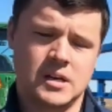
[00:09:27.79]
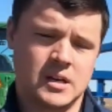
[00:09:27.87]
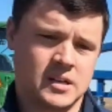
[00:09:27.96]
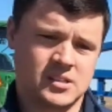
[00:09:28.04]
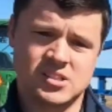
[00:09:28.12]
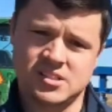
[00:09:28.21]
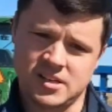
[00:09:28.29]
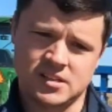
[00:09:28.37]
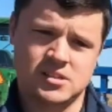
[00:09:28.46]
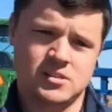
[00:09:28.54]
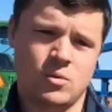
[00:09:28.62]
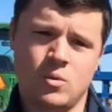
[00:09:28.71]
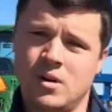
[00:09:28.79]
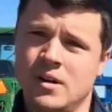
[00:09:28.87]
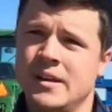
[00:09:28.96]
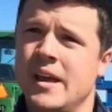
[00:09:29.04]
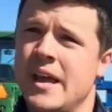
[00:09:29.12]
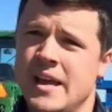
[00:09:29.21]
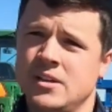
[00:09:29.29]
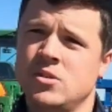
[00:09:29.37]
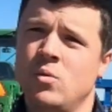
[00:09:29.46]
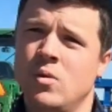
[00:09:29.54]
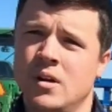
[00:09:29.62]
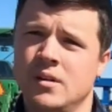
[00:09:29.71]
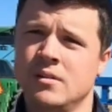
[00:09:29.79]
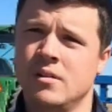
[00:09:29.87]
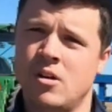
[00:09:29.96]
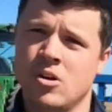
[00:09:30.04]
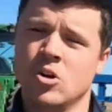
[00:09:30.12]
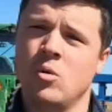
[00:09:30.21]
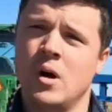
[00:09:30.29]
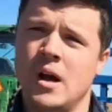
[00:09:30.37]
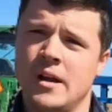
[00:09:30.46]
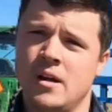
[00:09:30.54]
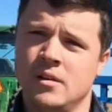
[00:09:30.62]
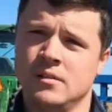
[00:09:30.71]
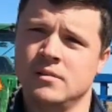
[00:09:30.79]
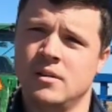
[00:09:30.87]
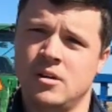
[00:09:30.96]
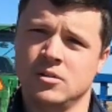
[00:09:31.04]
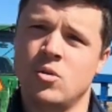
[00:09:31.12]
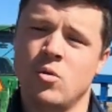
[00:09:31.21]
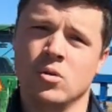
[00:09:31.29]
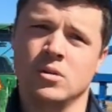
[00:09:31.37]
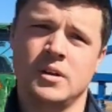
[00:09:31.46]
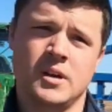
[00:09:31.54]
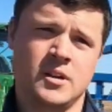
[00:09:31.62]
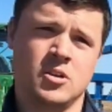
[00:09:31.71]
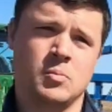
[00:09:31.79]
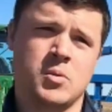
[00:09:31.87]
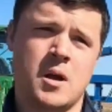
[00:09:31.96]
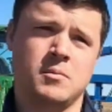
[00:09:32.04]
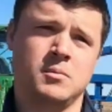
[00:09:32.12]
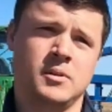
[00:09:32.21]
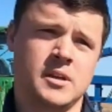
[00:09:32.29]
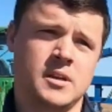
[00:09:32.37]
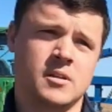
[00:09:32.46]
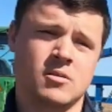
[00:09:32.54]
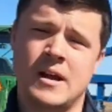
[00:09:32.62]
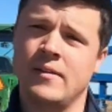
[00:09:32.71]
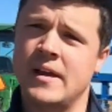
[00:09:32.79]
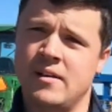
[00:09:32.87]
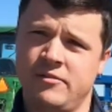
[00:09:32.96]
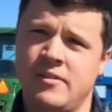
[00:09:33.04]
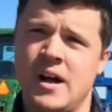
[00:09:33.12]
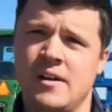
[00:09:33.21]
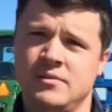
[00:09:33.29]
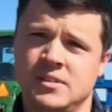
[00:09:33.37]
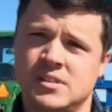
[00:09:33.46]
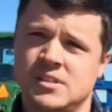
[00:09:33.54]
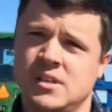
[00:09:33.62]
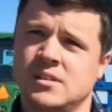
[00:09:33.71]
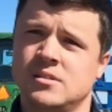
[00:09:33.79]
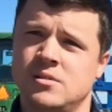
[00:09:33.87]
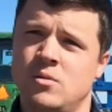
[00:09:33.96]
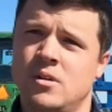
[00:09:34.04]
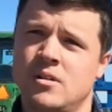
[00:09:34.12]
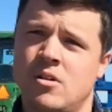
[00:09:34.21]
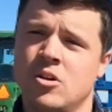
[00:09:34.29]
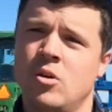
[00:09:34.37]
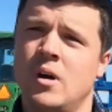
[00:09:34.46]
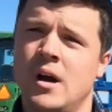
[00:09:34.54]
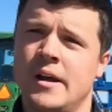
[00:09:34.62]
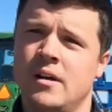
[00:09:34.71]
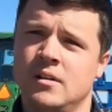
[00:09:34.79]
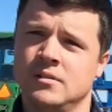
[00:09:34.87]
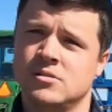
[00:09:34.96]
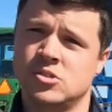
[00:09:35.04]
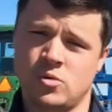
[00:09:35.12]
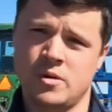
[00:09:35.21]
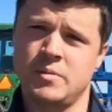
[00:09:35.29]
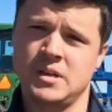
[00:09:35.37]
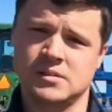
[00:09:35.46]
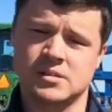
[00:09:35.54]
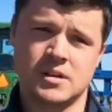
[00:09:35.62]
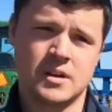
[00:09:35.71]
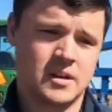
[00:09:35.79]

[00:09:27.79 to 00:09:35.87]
a six to one to eight to one ROI on on corn, and you're probably around that five to six to one ROI on soybeans.